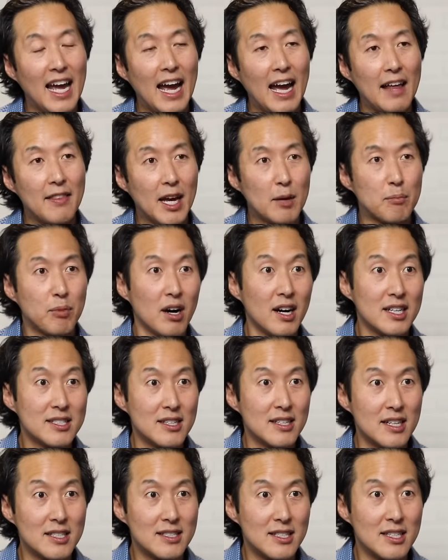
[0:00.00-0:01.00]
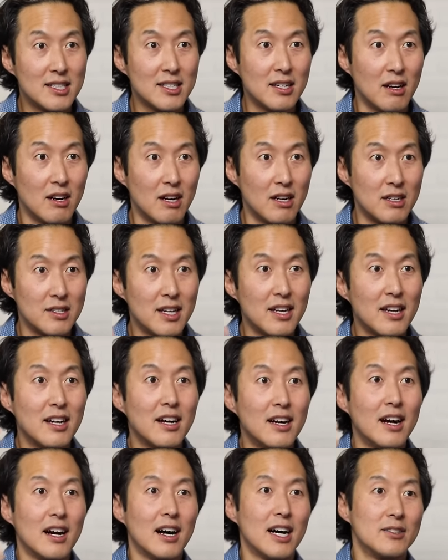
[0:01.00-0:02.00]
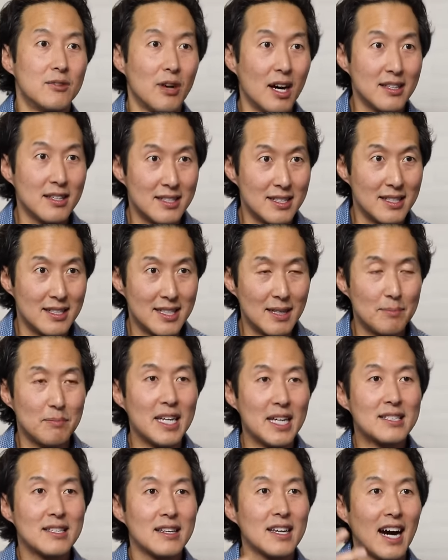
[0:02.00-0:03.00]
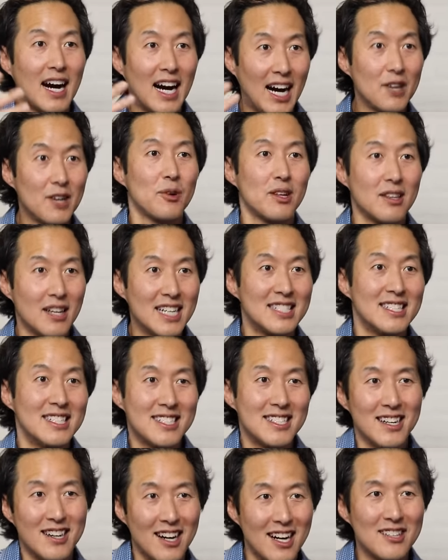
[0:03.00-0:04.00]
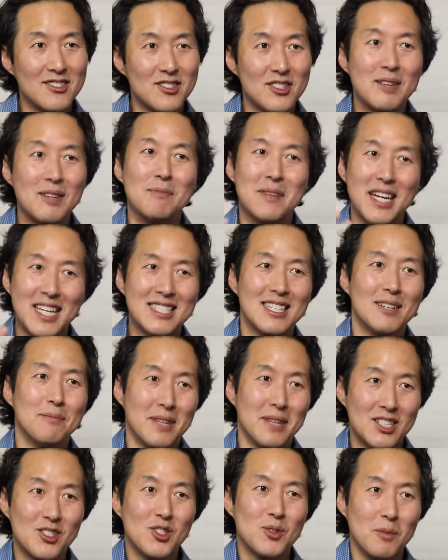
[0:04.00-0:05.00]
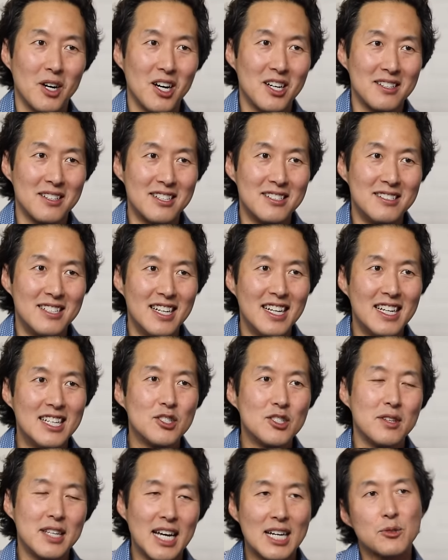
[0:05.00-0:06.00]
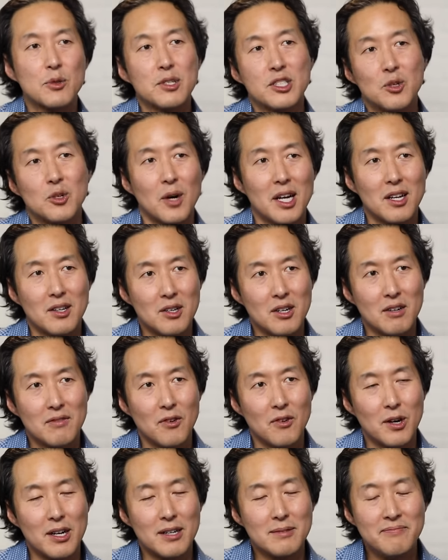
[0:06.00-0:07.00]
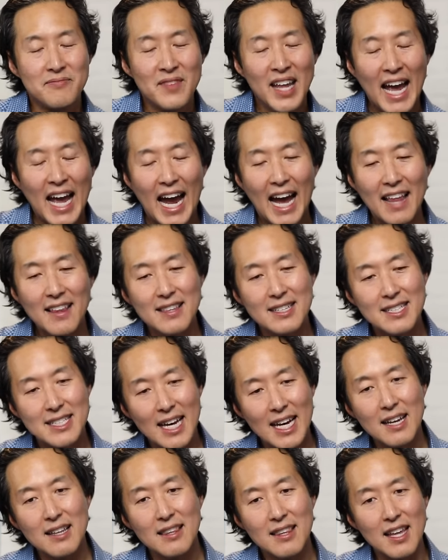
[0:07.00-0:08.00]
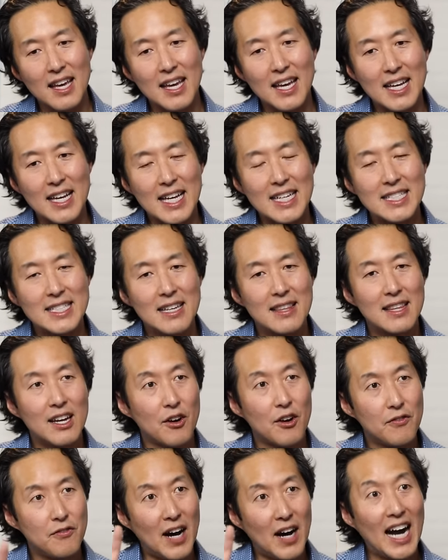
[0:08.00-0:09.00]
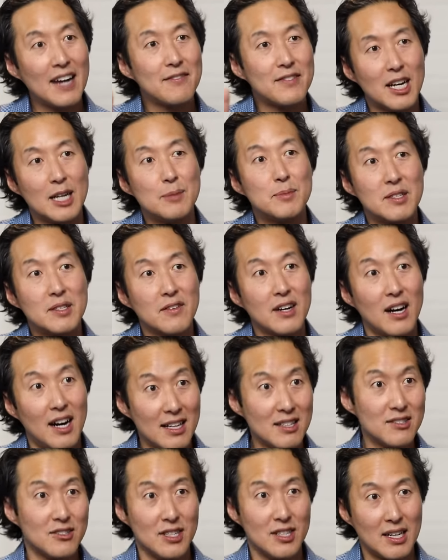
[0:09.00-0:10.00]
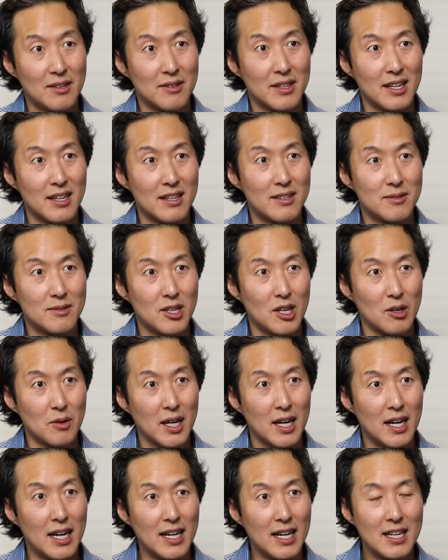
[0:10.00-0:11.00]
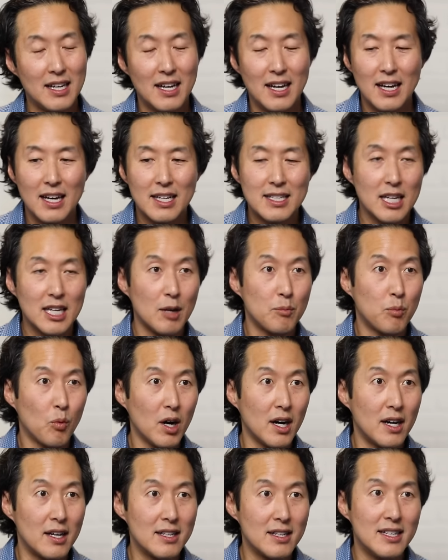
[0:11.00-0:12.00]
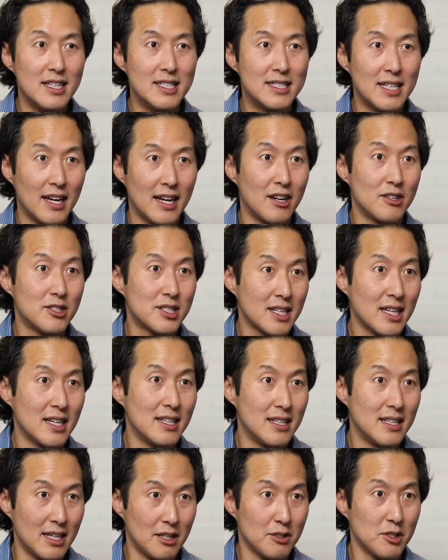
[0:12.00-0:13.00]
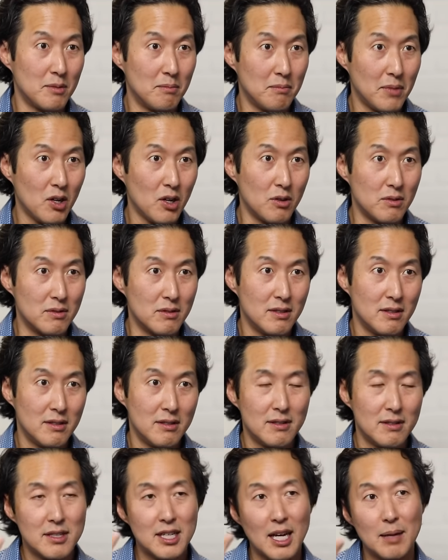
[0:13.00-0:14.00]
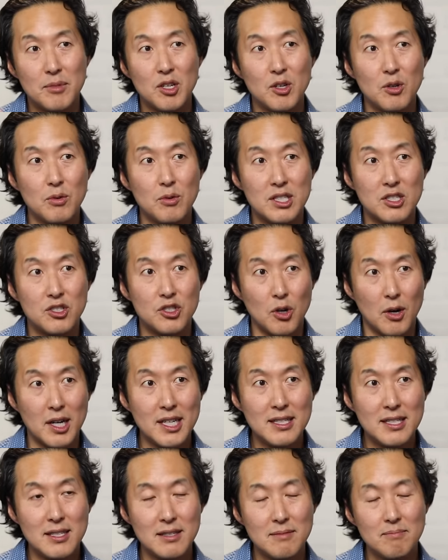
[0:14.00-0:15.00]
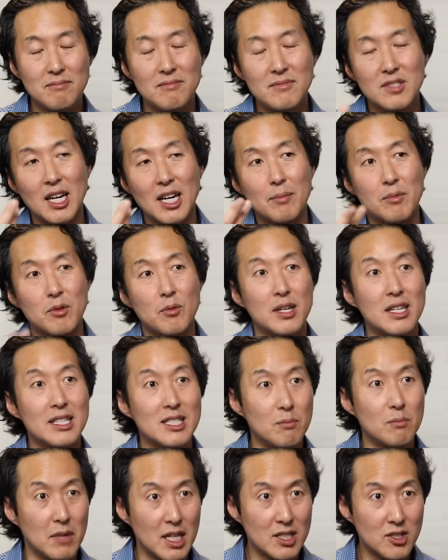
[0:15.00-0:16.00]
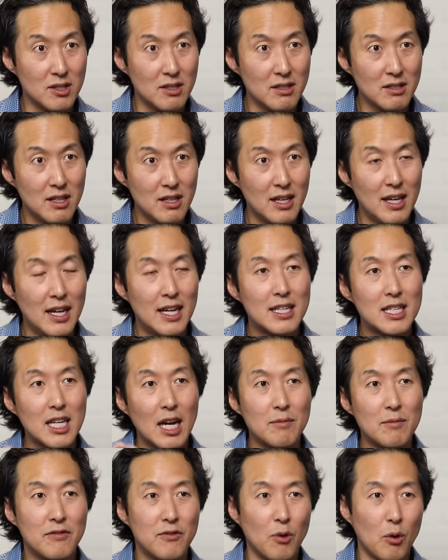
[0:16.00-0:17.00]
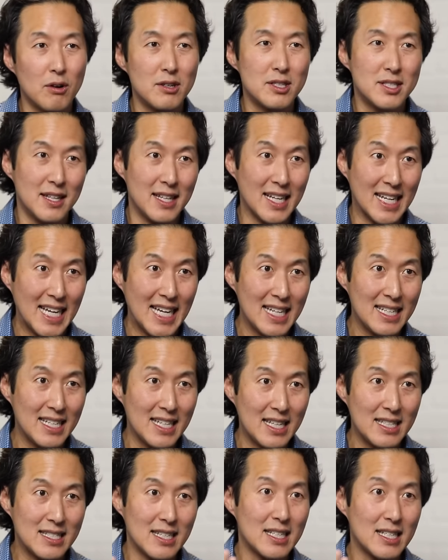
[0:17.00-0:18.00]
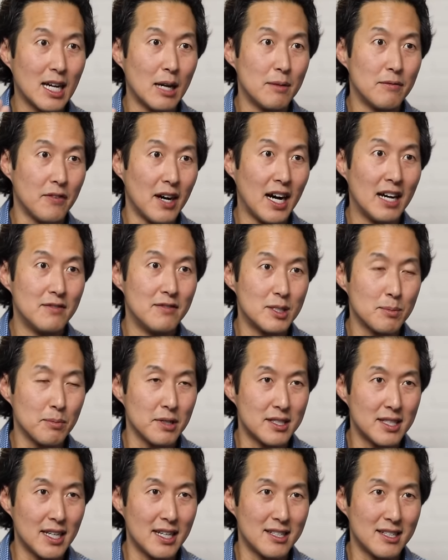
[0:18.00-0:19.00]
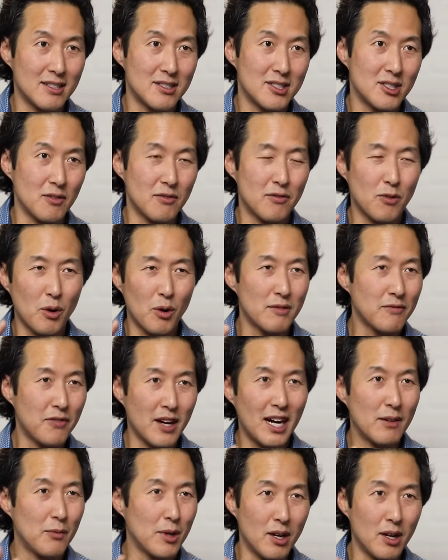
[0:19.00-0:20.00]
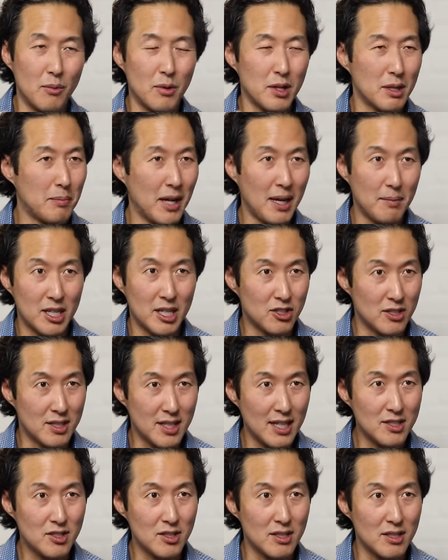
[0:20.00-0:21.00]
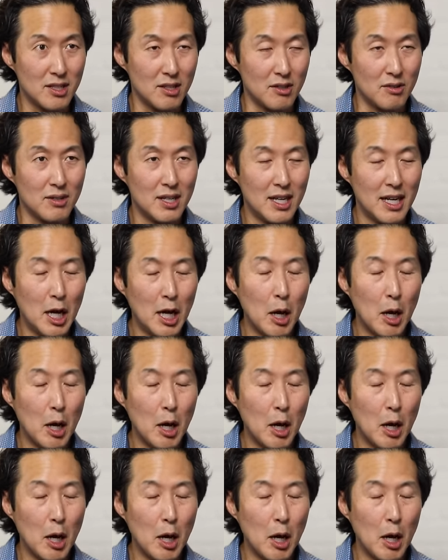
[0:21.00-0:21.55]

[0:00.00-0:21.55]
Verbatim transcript: And that process is called hydrolysis. It basically hydrolyzes the collagen, makes it much smaller. So that's what you want to look for. And then the second thing is that there are five types of collagen out there, okay? Type one is hair, skin, nails, and bone. Type two is joints. Type three is muscle. Type four is in the kidneys, and type five is placenta. So four and five we don't really pay much attention to.